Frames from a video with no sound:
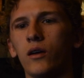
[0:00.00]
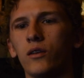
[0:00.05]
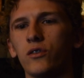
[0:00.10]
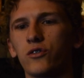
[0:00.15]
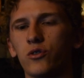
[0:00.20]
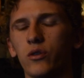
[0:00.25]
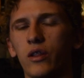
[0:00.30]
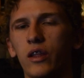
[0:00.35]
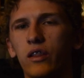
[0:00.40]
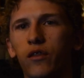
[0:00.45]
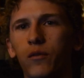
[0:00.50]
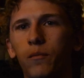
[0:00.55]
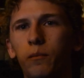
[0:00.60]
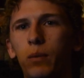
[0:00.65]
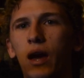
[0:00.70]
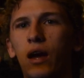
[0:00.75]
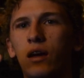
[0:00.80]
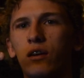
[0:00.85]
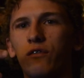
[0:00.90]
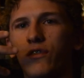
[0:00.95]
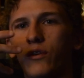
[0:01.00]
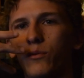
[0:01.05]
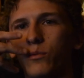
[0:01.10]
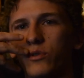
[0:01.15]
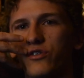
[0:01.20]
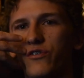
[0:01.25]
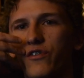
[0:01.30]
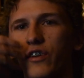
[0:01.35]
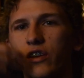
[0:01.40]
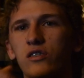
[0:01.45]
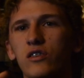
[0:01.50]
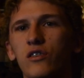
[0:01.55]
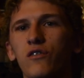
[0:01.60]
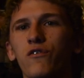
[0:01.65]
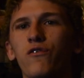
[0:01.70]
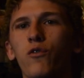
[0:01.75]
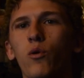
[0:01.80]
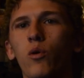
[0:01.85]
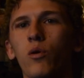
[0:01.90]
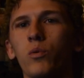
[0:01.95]
so that the back of it was facing
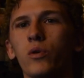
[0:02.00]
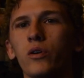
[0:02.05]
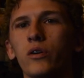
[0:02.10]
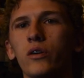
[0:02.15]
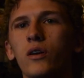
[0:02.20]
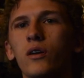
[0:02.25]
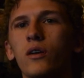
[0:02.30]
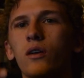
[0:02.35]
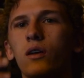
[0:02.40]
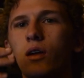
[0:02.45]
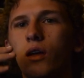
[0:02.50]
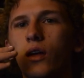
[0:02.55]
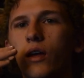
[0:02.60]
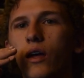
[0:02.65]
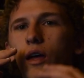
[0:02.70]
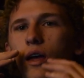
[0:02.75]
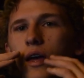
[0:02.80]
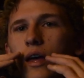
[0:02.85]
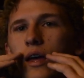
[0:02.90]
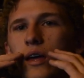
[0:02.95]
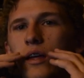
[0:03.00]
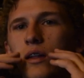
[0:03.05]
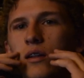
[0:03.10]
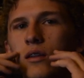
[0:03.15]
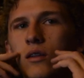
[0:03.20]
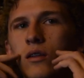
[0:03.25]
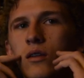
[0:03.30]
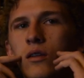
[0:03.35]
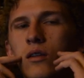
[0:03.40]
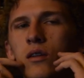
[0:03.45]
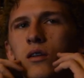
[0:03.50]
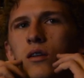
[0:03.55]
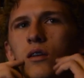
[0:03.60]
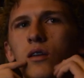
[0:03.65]
forward, and